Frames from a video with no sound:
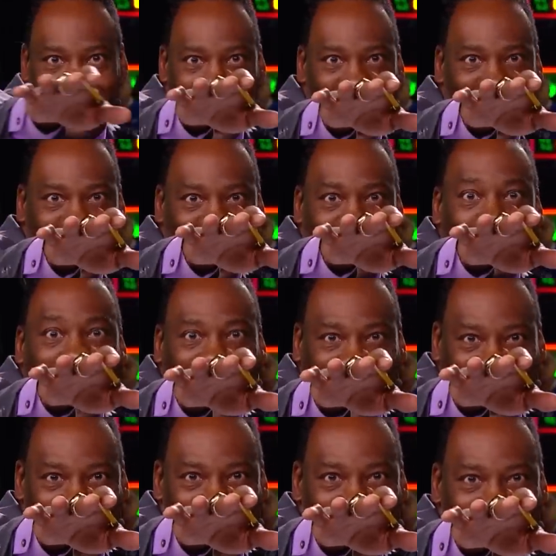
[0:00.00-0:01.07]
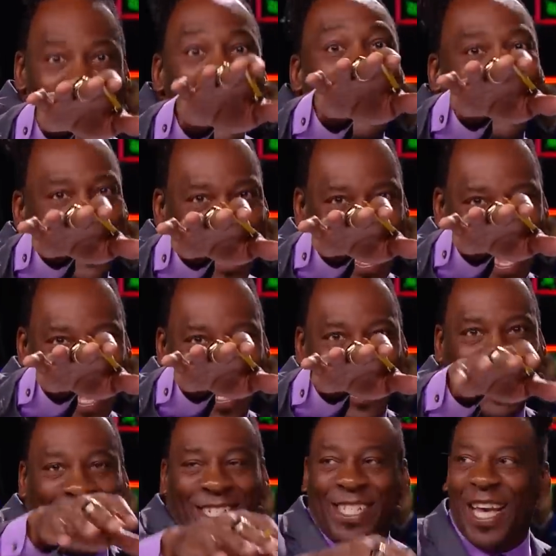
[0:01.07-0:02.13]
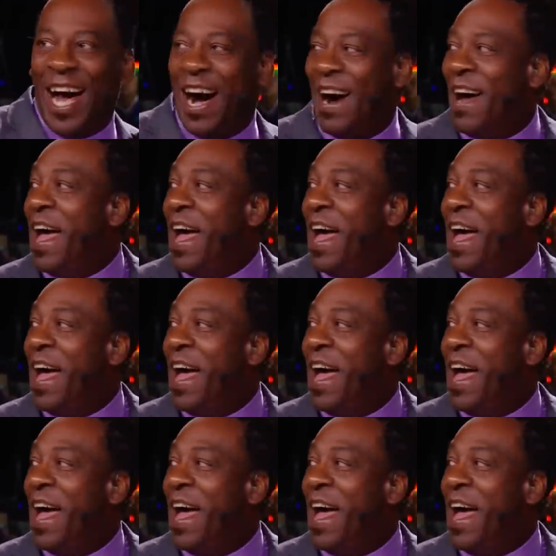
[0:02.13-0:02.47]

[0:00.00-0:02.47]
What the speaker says: Daddy right there. Daddy is y'all.